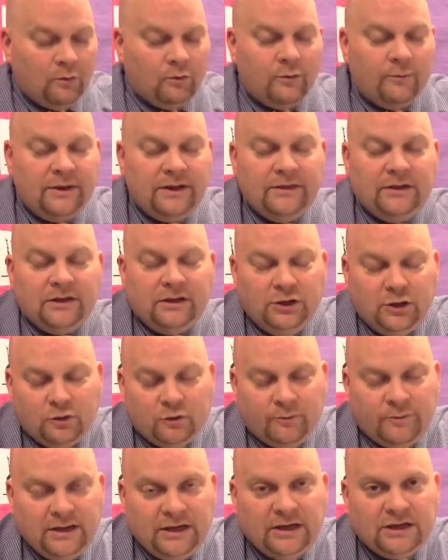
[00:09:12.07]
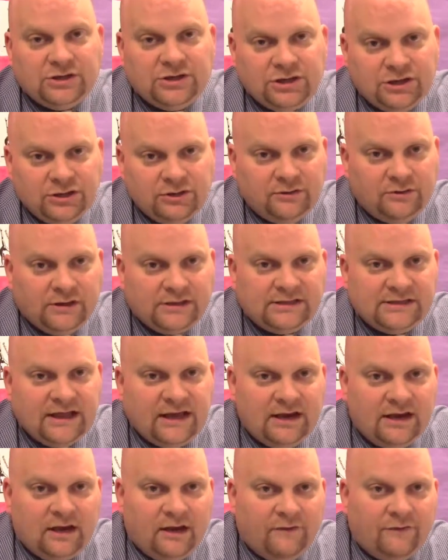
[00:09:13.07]
will be that you will be issued a
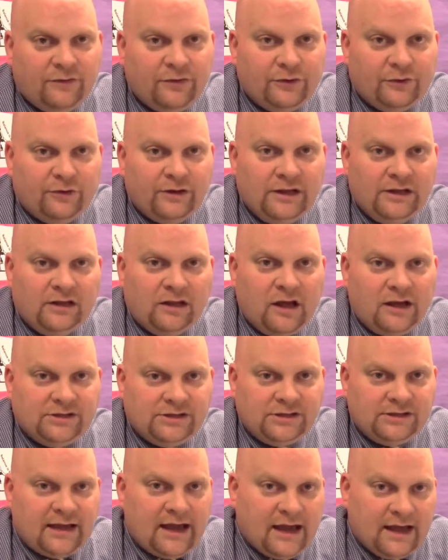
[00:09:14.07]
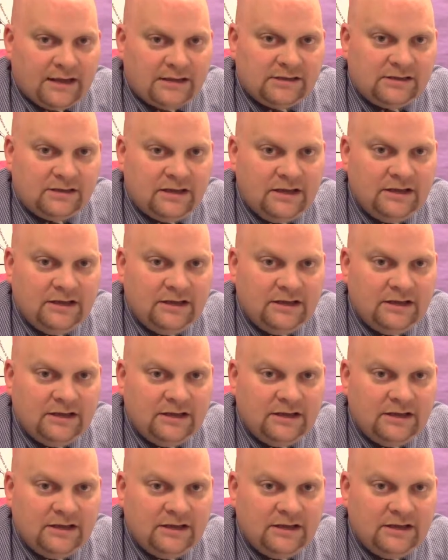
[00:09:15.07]
set of 30 lunch sacks.